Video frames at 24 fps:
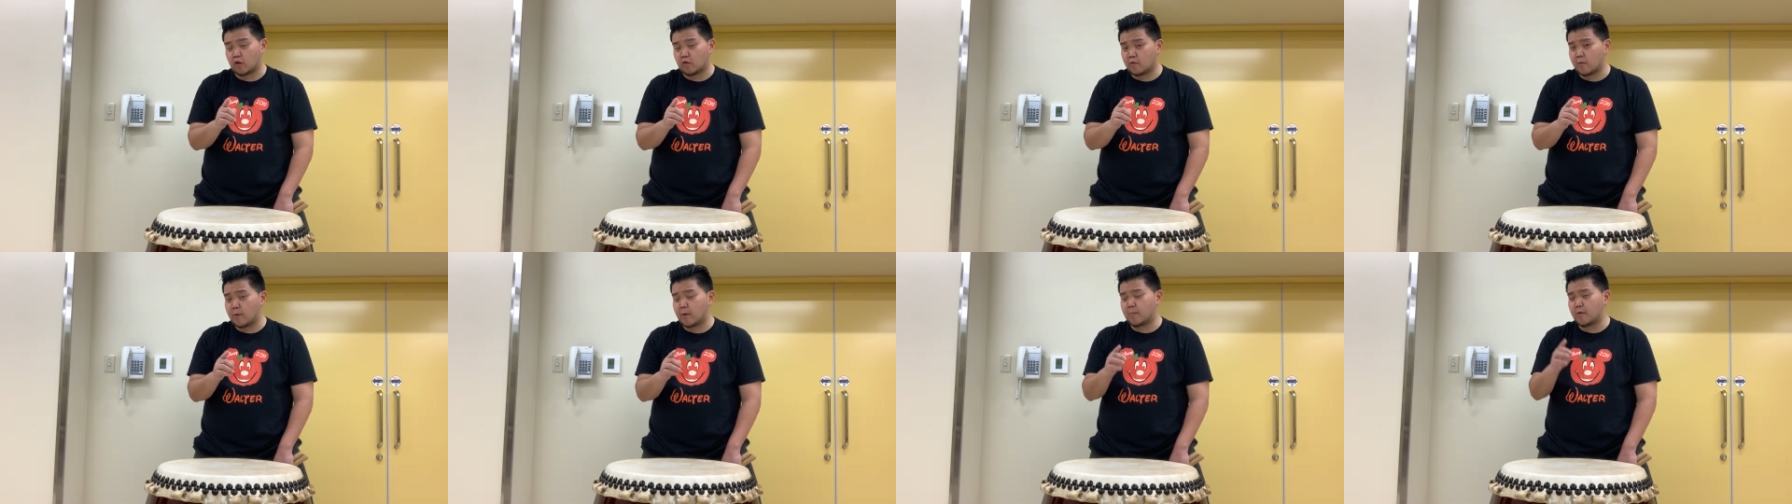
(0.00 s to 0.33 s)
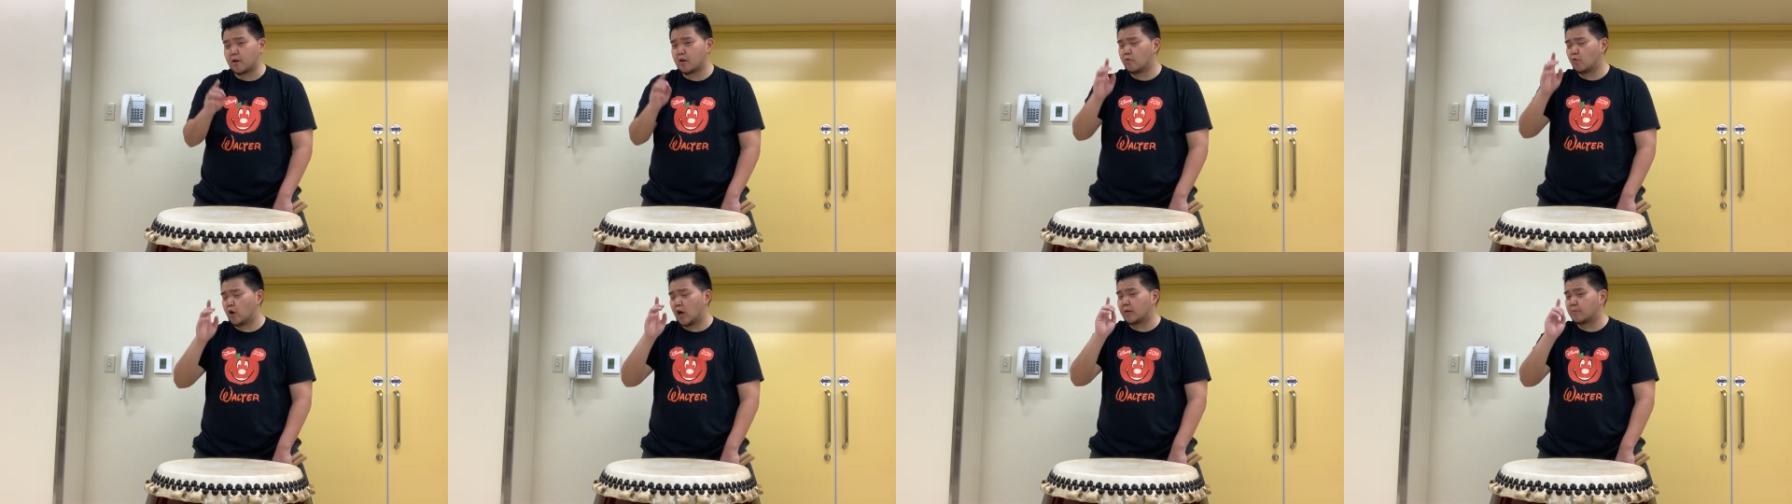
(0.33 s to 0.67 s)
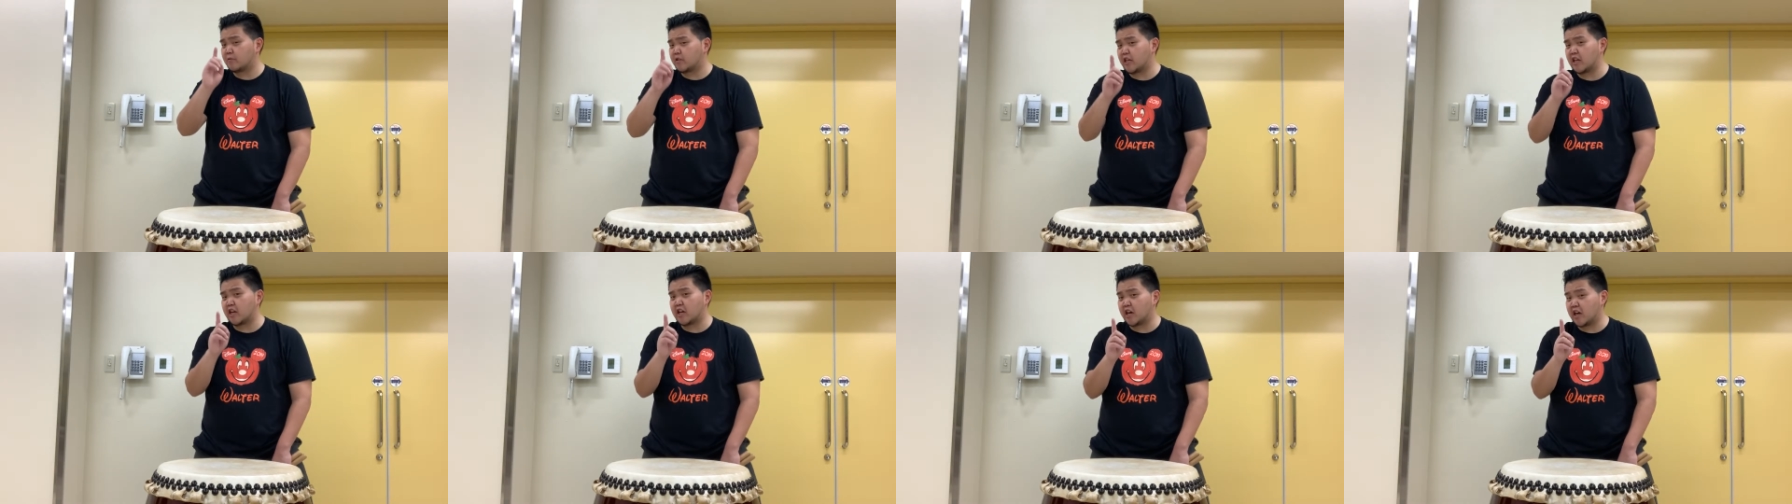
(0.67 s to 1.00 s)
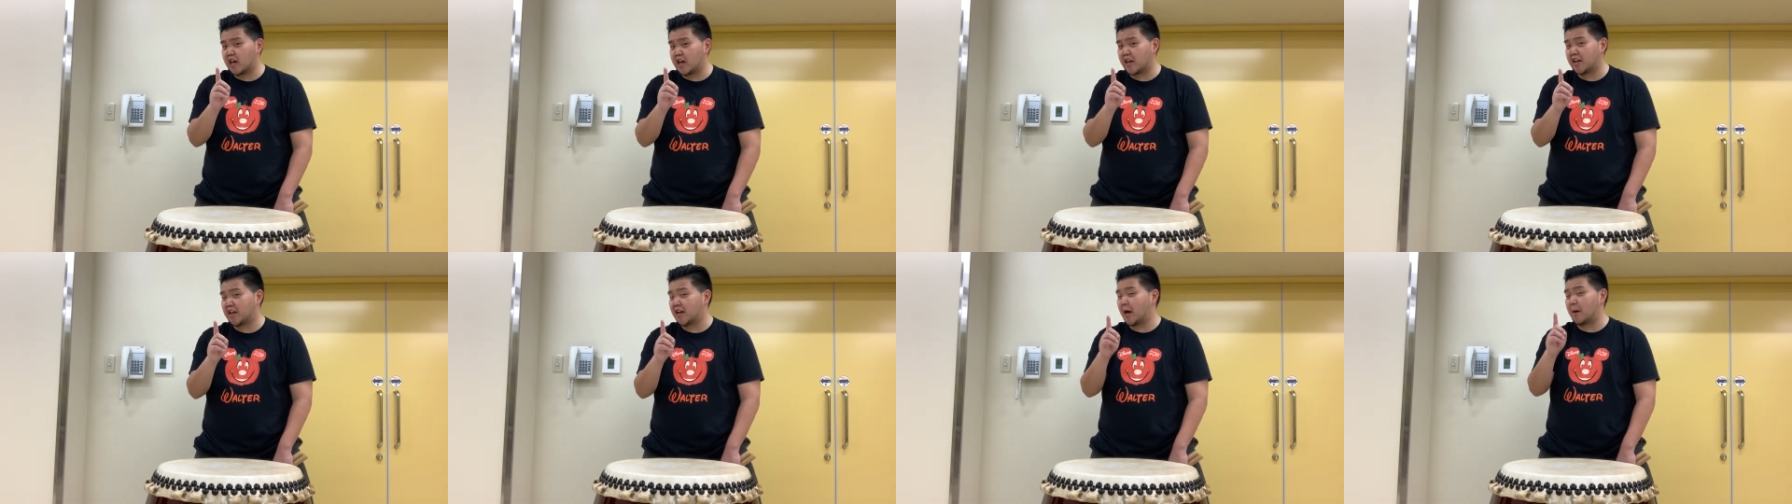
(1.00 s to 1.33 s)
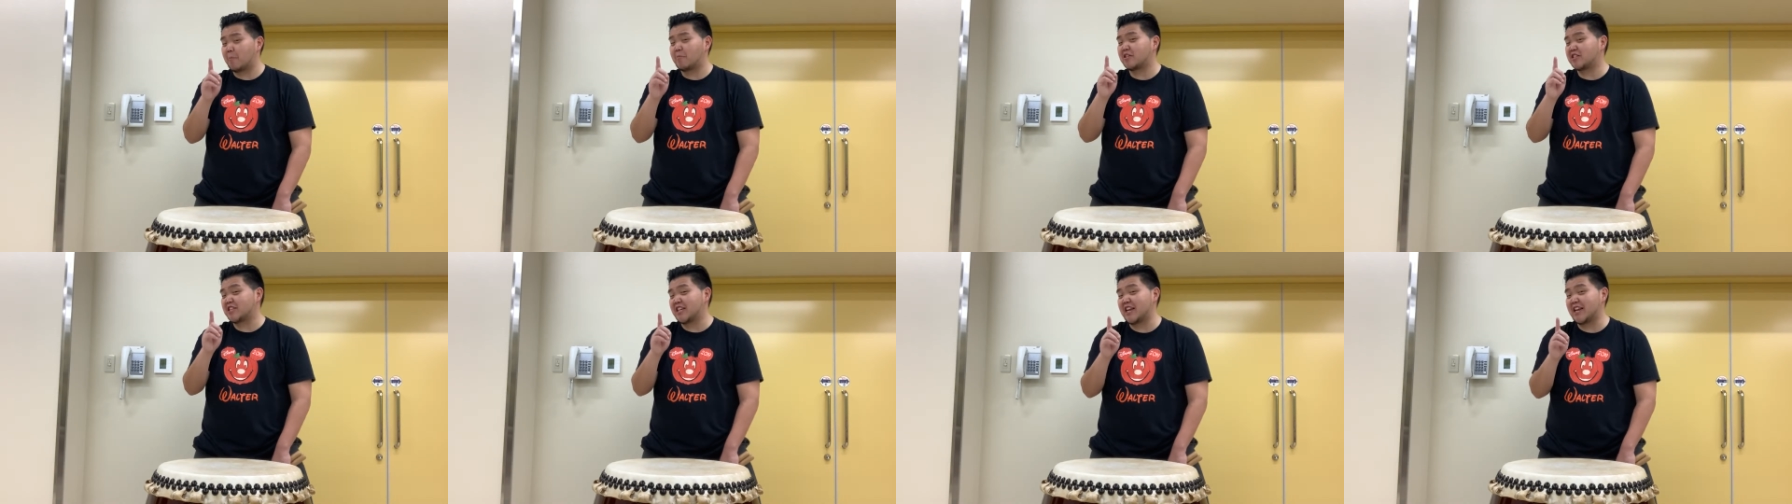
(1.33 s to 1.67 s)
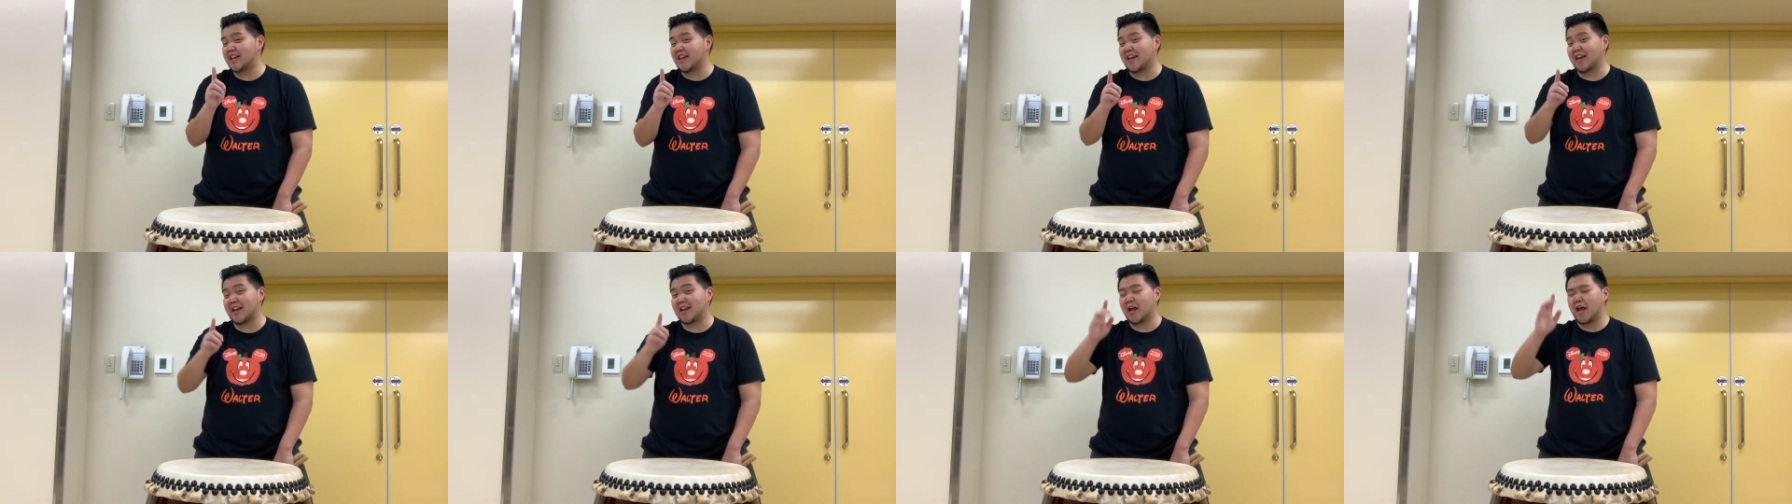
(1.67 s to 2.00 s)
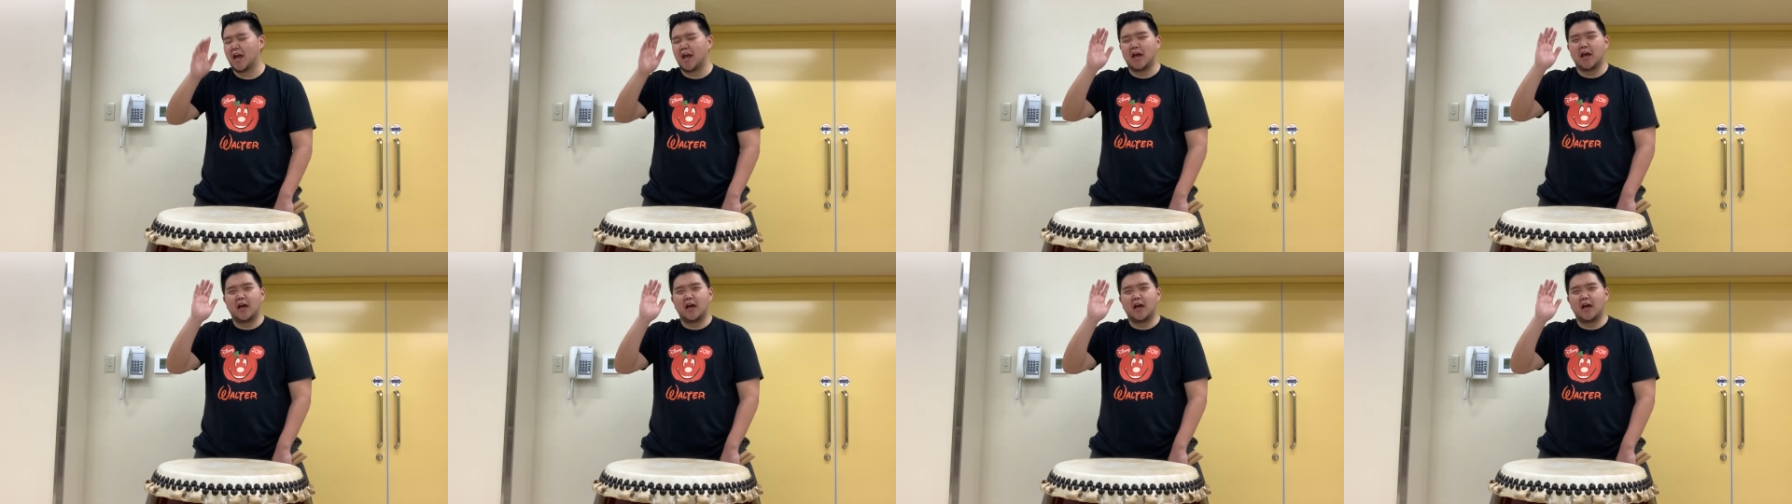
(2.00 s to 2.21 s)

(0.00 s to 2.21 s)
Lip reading: Remember, well, I'm gonna say it again.